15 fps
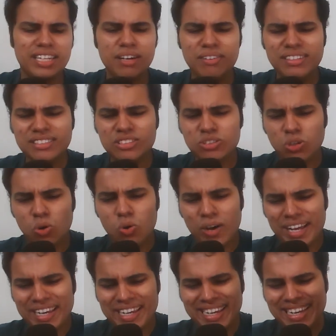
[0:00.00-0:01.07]
Now let's go
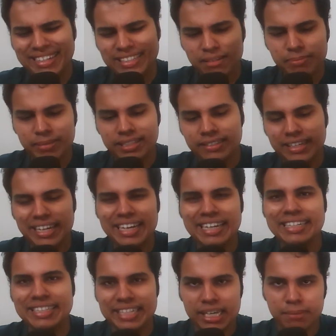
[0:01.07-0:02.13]
a little bit
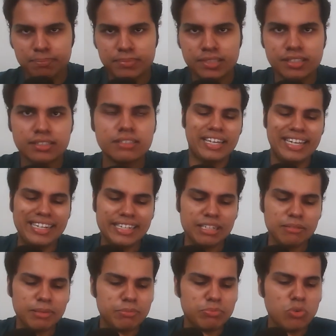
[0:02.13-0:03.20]
in depth, a
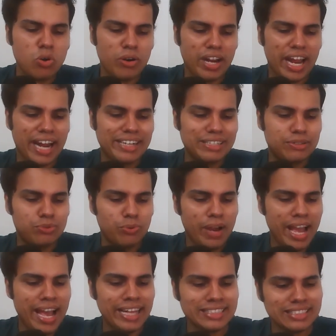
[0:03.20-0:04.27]
little bit more
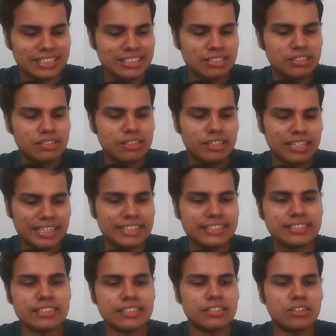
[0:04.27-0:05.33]
advanced
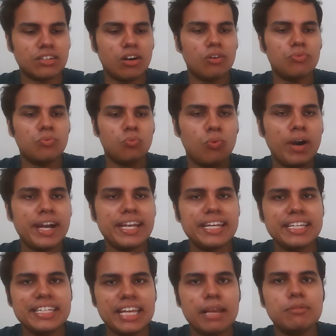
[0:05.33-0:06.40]
reason of why
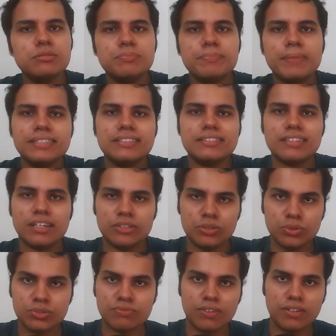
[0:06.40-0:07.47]
namespaces are
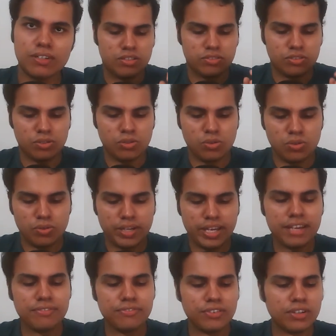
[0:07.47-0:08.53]
useful. So
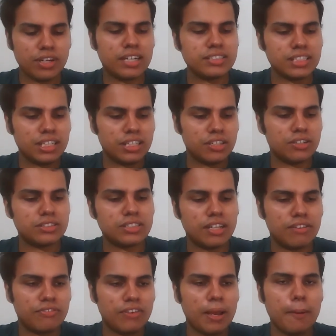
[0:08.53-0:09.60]
if you consider
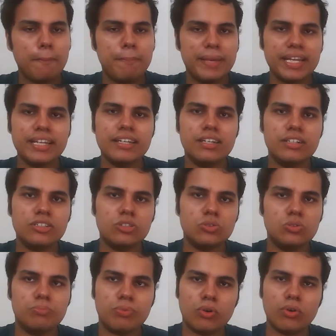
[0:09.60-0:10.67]
yourself a beginner
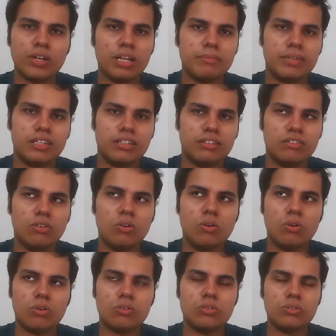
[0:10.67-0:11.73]
to programming
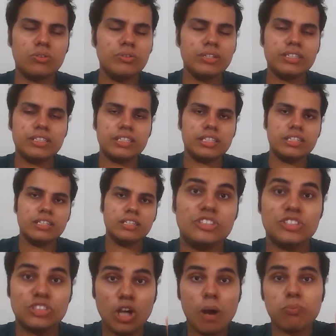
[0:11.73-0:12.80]
or to Unity,
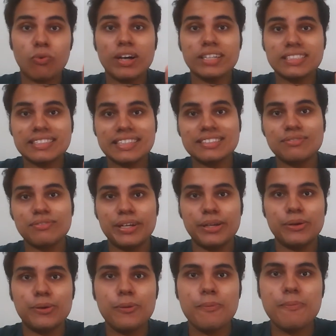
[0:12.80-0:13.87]
stop watching this
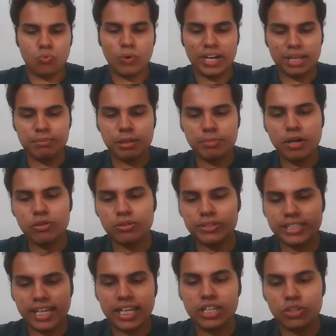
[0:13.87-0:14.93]
video. What I'm about to
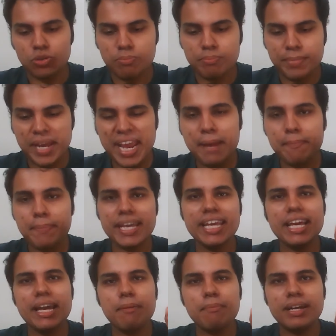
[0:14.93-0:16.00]
tell you may
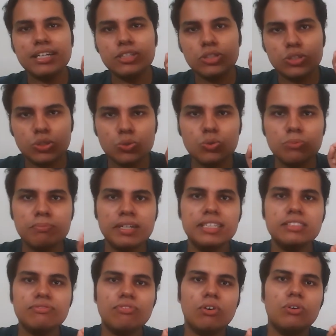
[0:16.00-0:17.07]
be a bit too
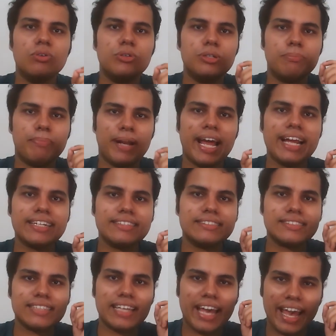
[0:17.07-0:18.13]
much for you to
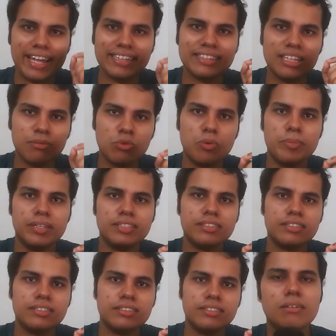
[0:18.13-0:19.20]
practice at the
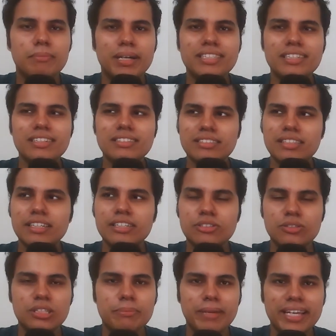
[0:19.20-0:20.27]
moment. Better stick
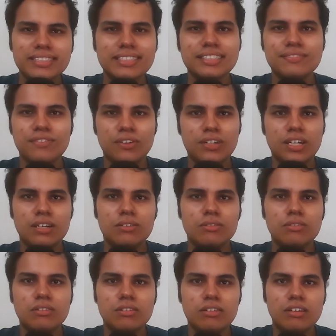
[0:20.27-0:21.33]
to the basics for now,
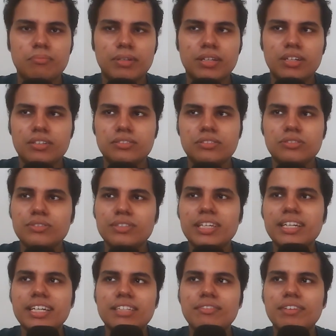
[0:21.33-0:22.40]
because you
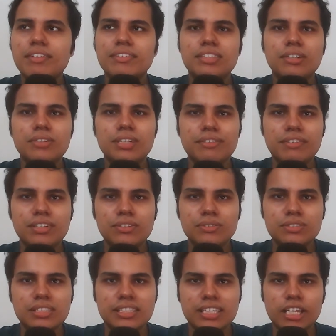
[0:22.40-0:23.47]
can get away without even
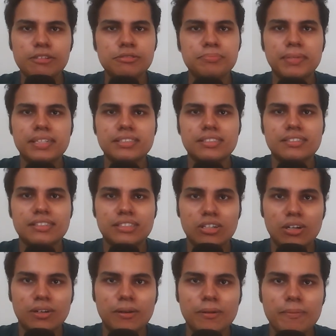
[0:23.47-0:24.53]
using namespaces at
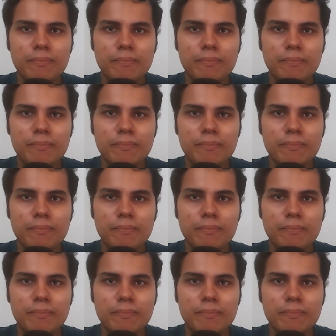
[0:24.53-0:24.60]
all.